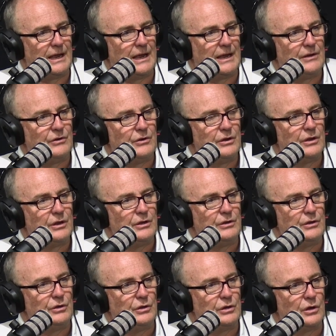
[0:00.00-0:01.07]
And,
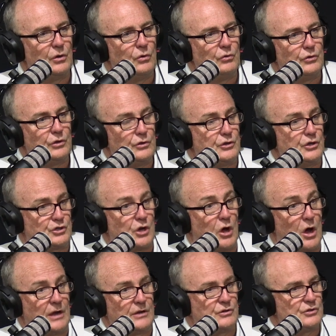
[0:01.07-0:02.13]
you know, the
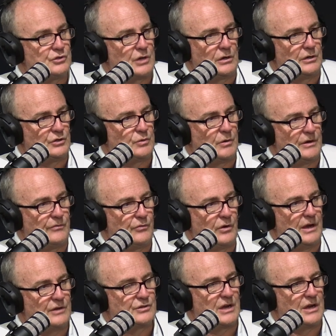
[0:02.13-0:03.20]
Titans only
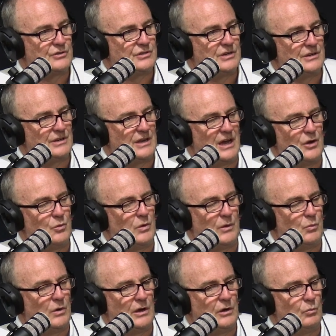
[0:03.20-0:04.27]
24 hours ago said, no,
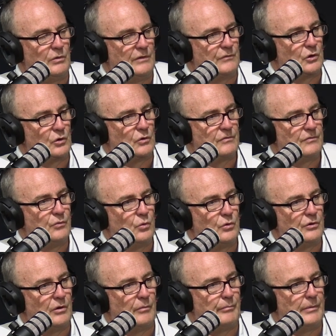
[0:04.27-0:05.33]
we've got to look
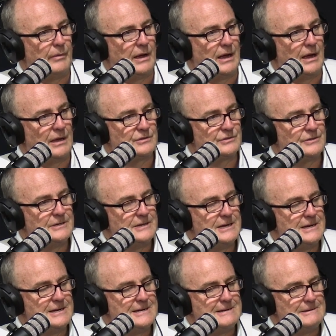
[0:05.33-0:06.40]
forward, not past,
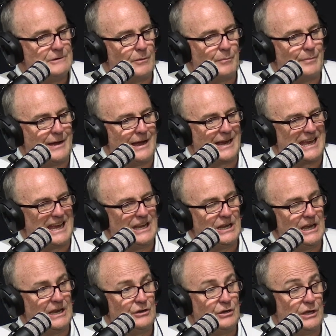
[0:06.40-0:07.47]
not back.
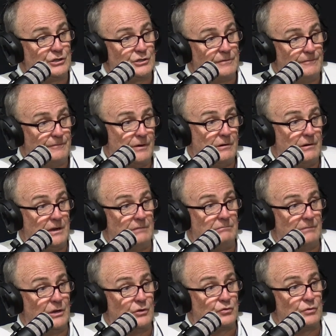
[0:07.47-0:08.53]
And it's a very
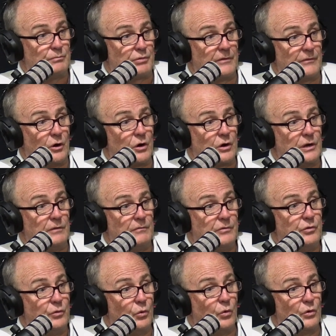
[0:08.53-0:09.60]
provocative
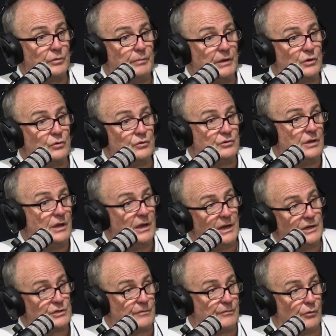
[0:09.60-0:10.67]
thought because
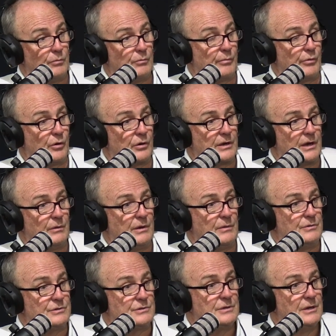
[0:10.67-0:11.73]
he's a former Bronco. He
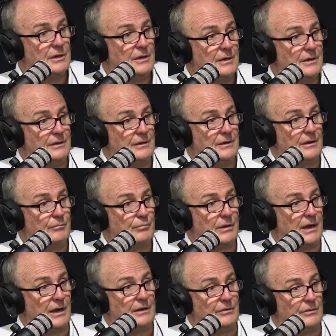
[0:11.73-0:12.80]
was, you know,
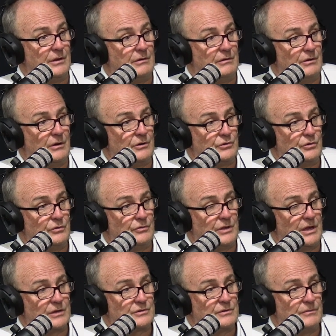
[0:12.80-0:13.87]
played in the
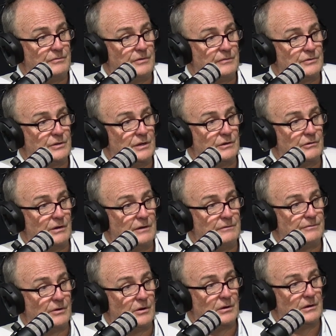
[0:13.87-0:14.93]
2015
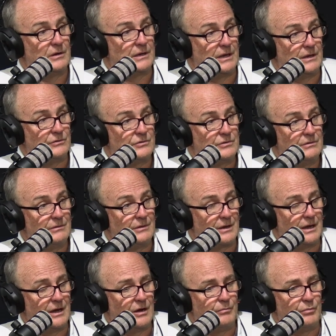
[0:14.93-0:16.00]
grand final against the
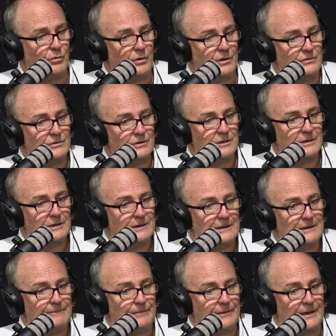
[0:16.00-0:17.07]
Cowboys,
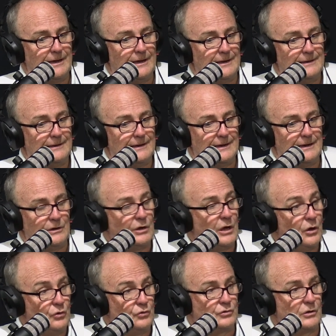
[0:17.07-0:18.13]
and he
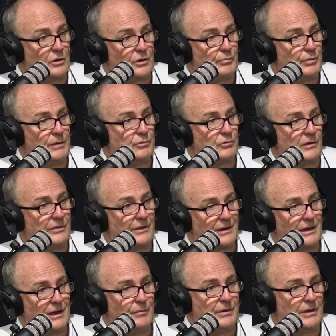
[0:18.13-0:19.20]
knows a lot of people around the
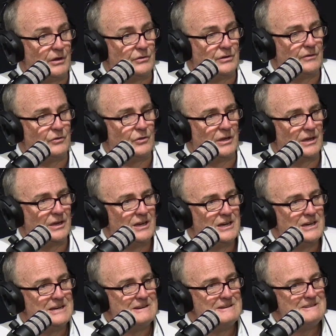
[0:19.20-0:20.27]
club. He knows everything.
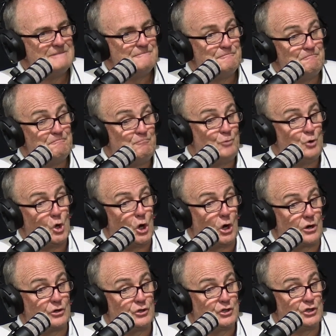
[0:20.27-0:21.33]

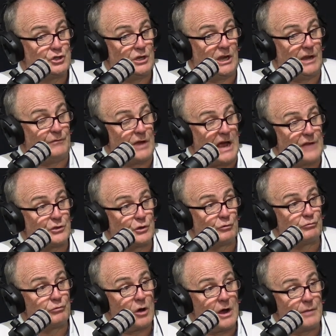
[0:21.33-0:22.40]
I could see, if at
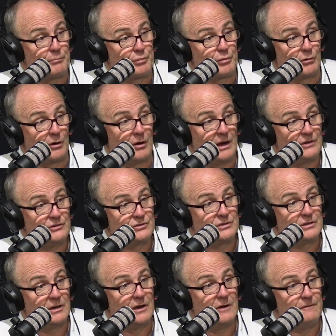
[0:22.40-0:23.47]
the right
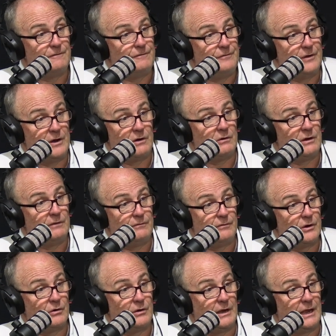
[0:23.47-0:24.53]
price, a very,
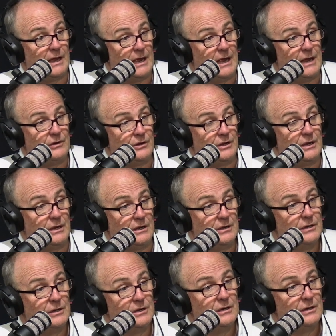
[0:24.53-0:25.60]
very handy.